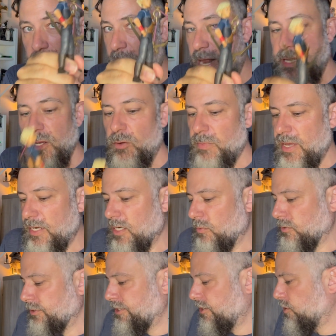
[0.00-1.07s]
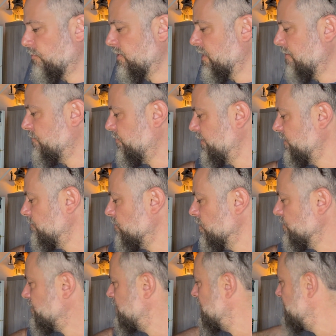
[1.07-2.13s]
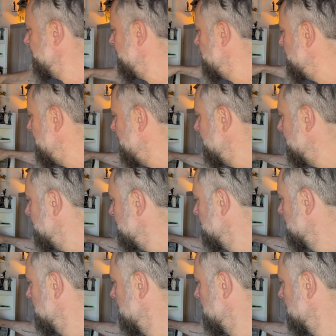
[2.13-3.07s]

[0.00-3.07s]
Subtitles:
any Omega will do, but I'm putting Mercenary Omega